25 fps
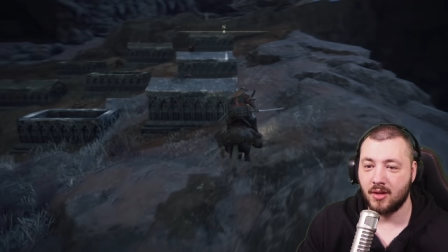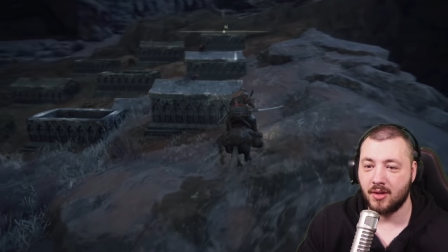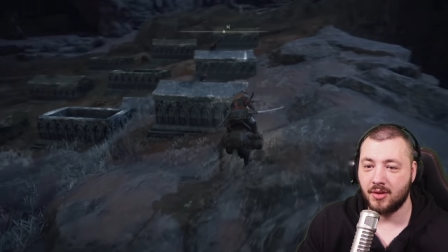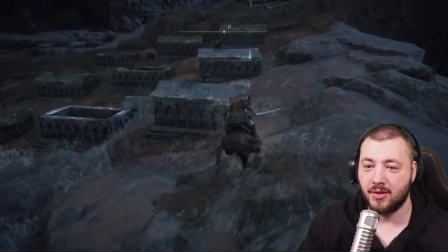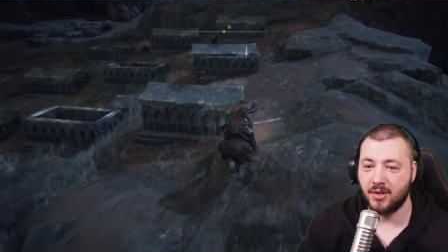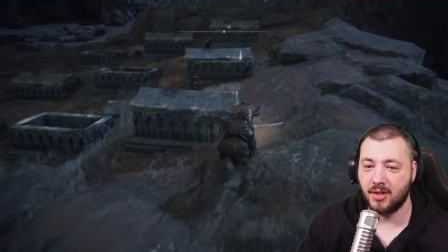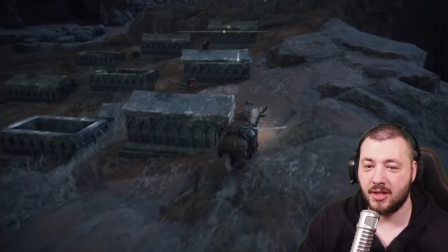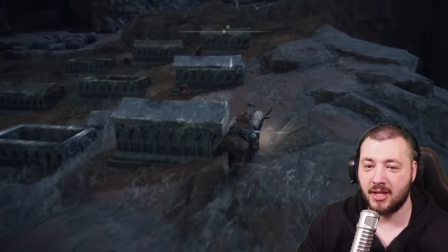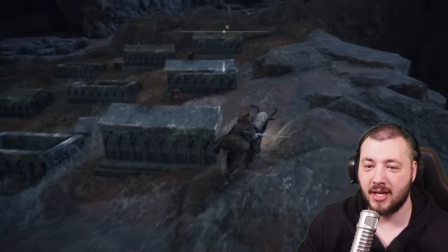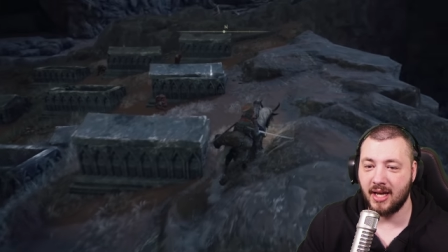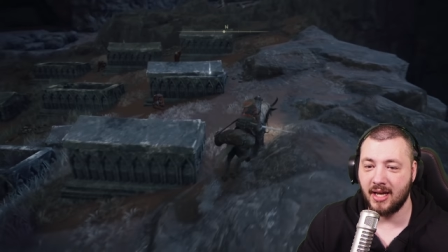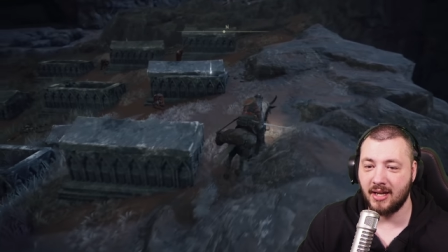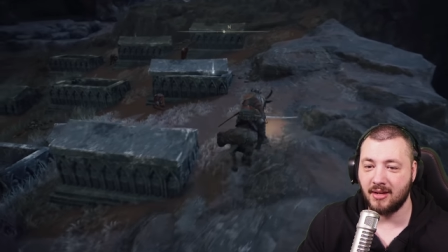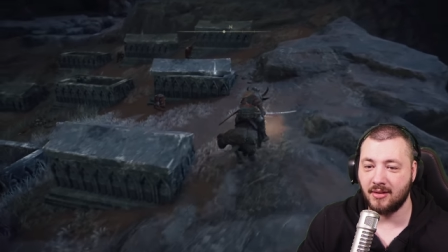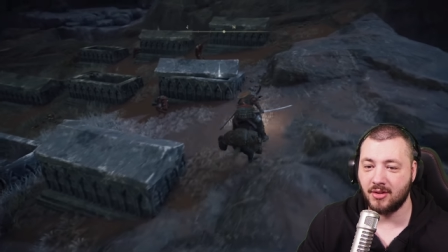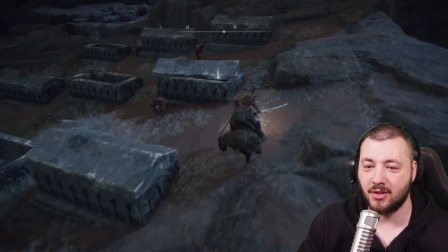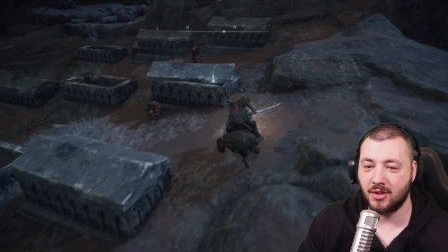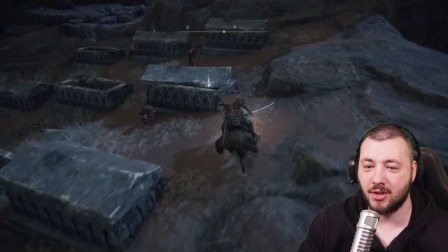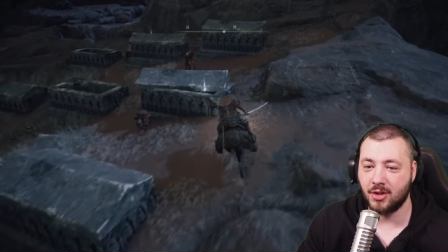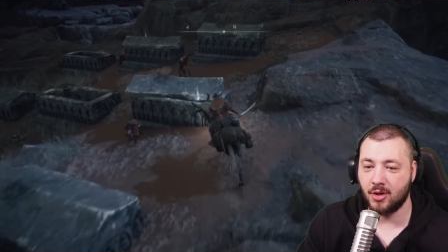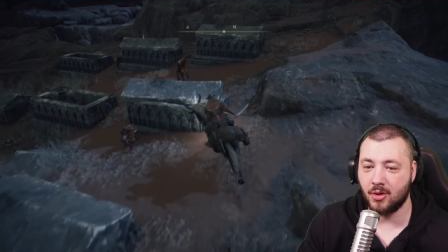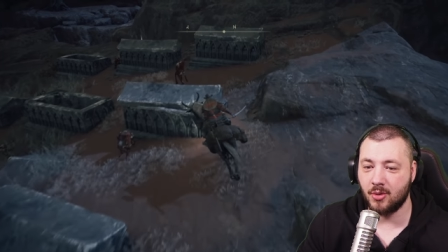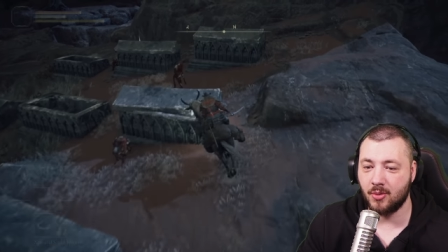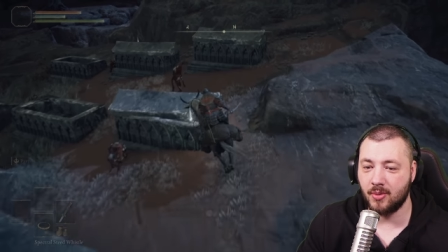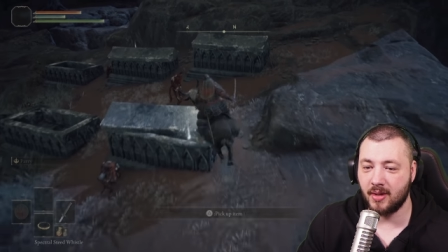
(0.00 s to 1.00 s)
You can
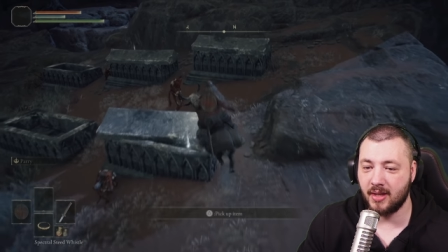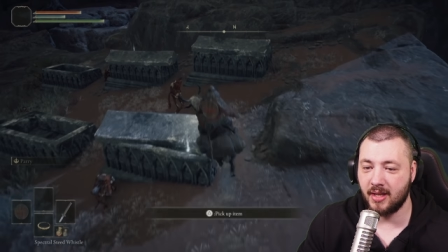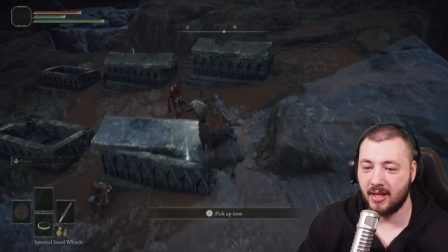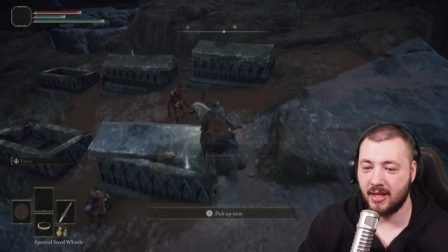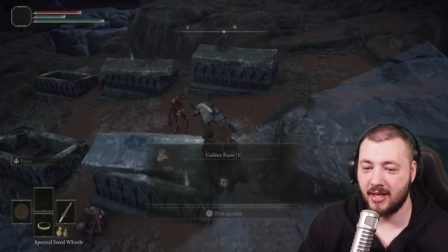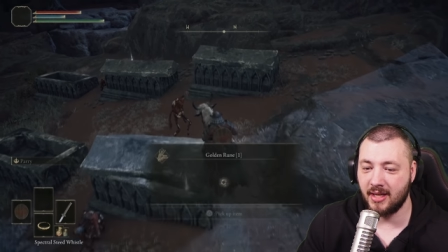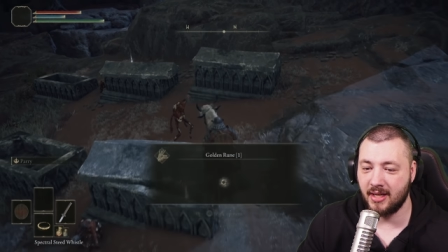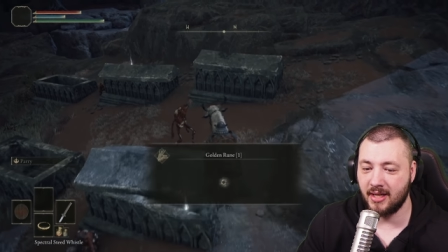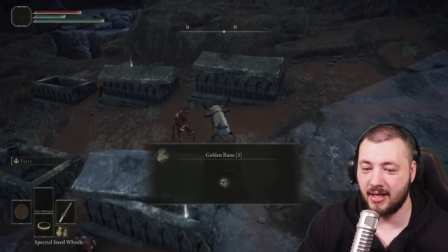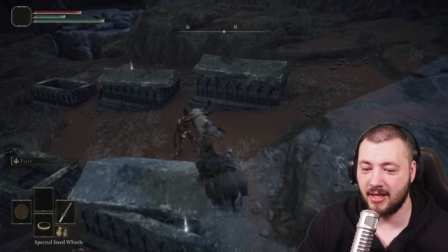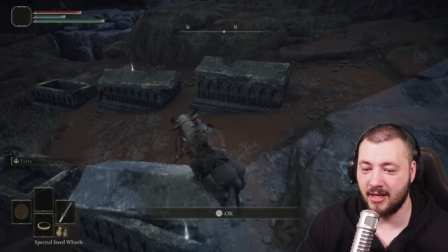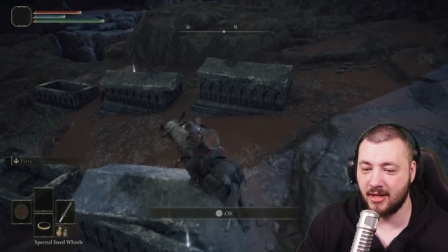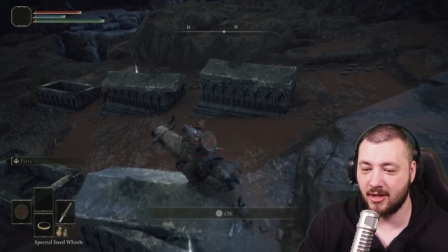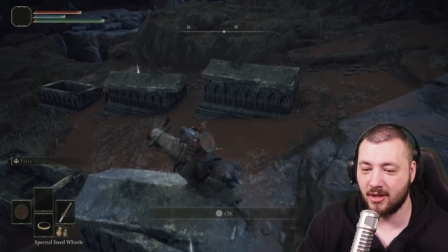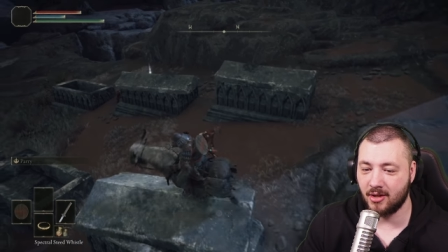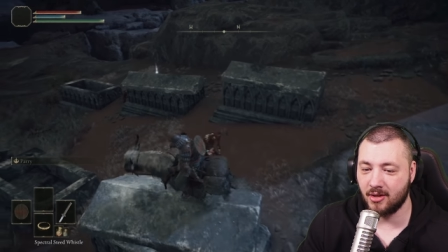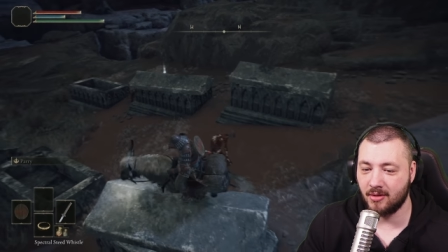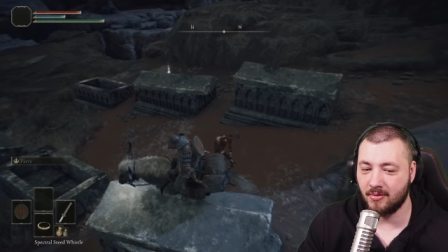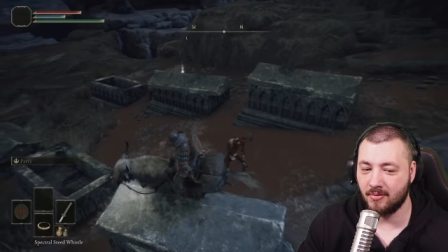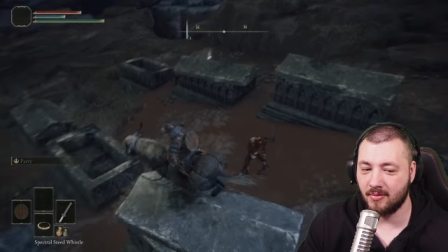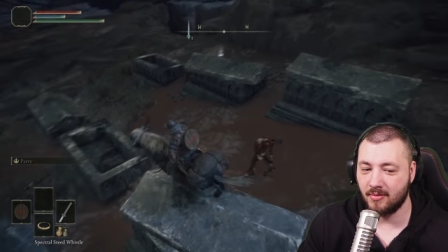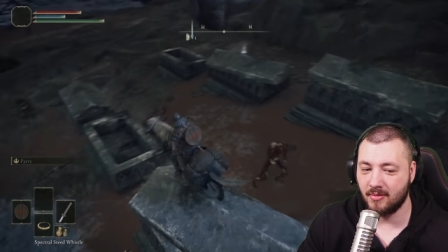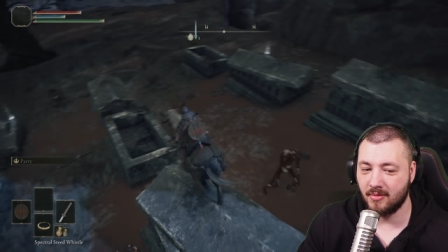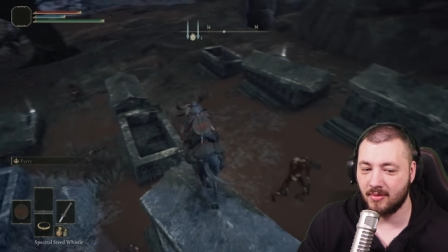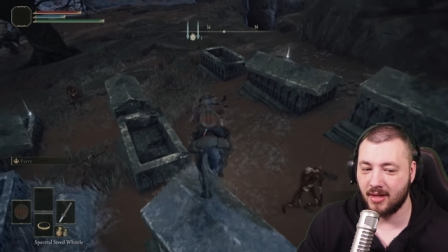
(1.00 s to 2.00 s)
go in
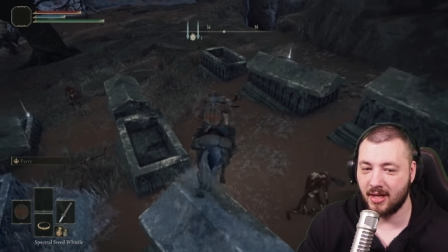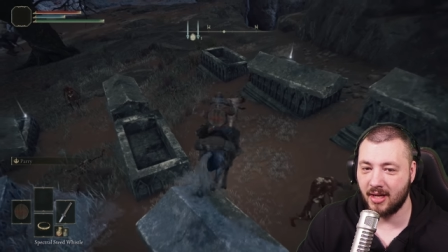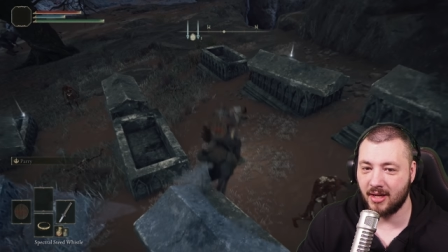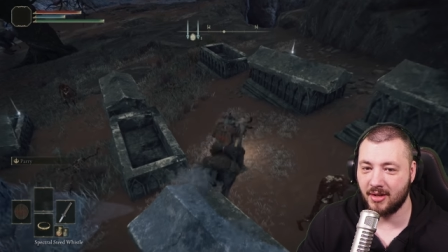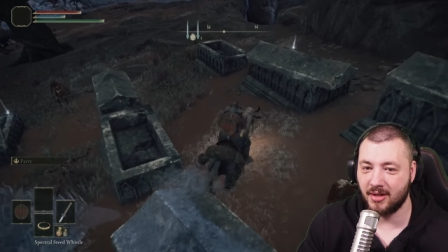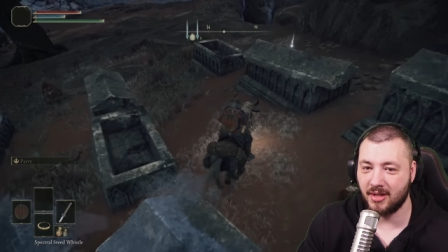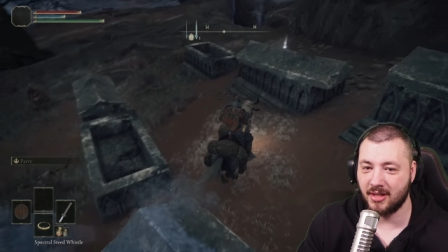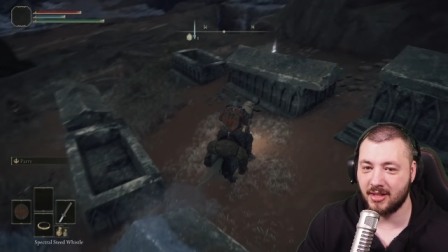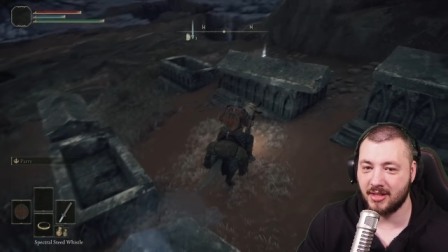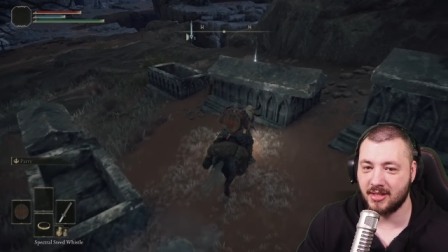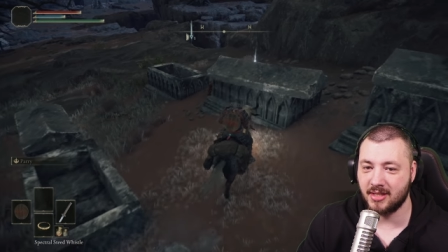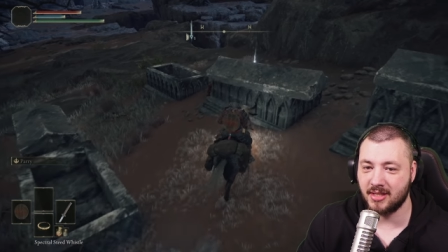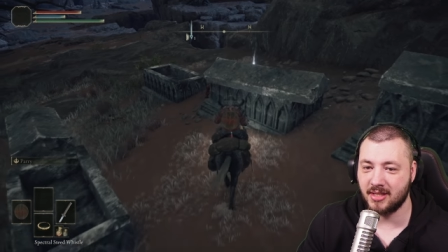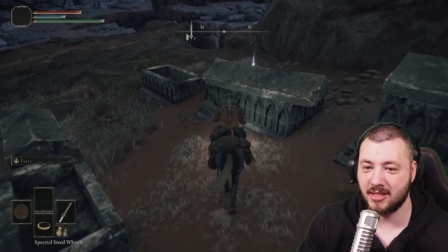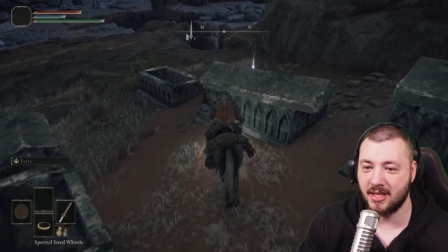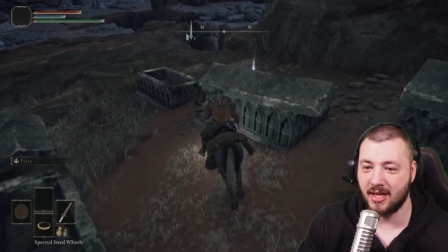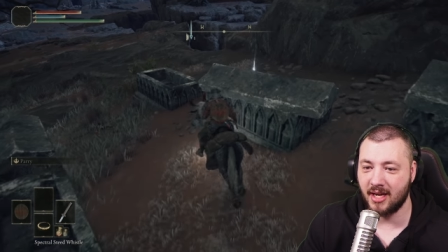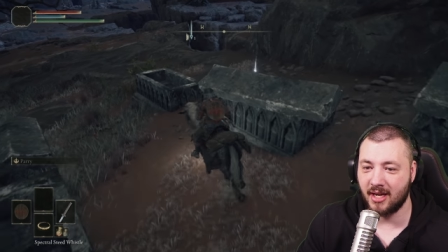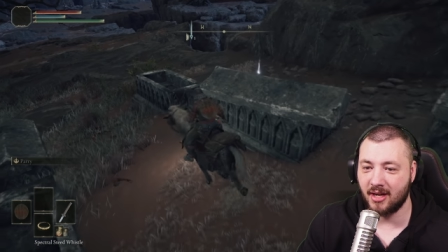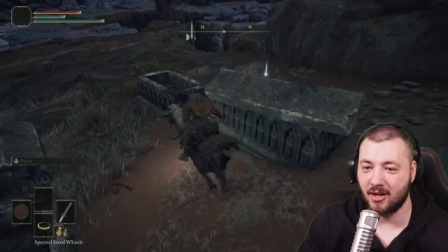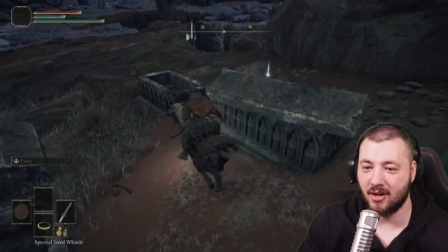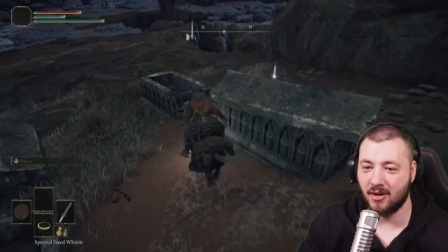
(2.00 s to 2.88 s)
here and you can snack